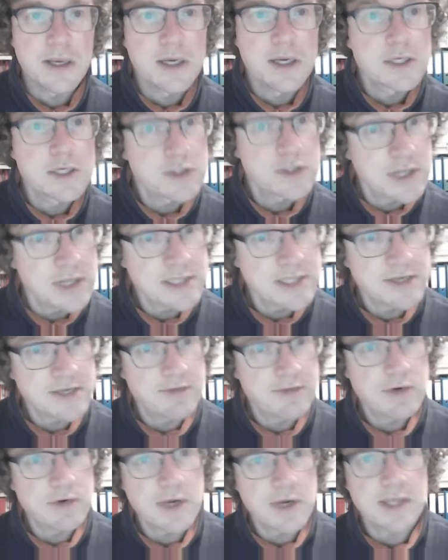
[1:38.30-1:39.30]
So let's have a
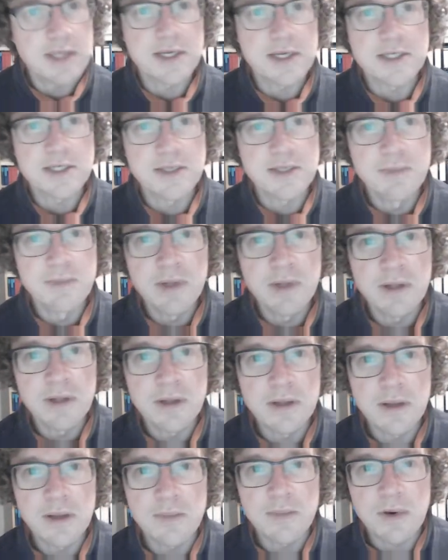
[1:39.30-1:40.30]
look at the
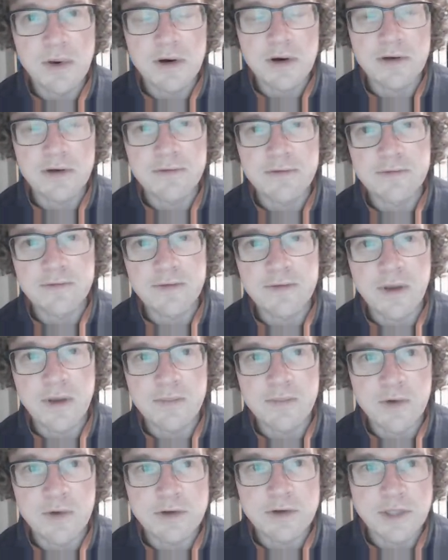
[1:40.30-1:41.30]
simple Markov
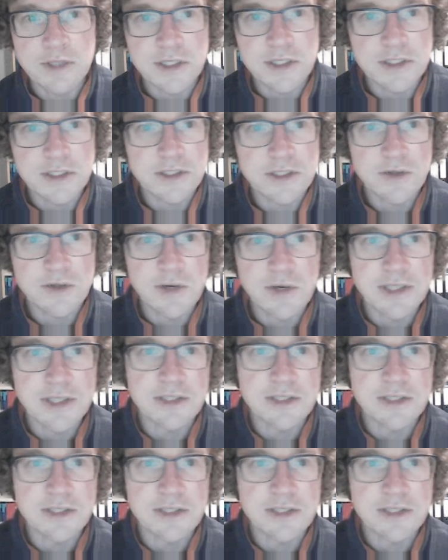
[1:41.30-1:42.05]
process. So let's